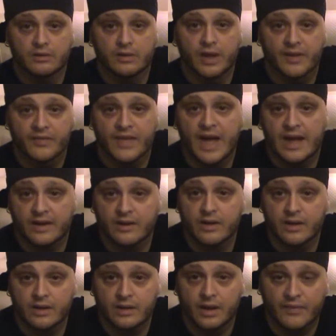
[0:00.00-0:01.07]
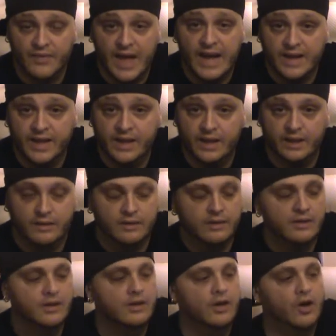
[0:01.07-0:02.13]
in that key.
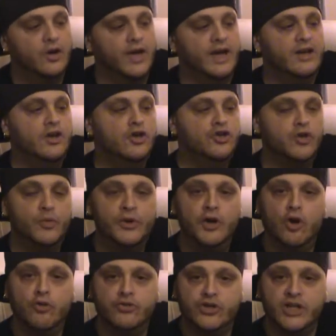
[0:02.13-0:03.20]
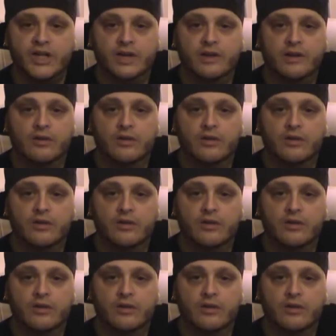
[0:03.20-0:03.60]
Okay, so we know G.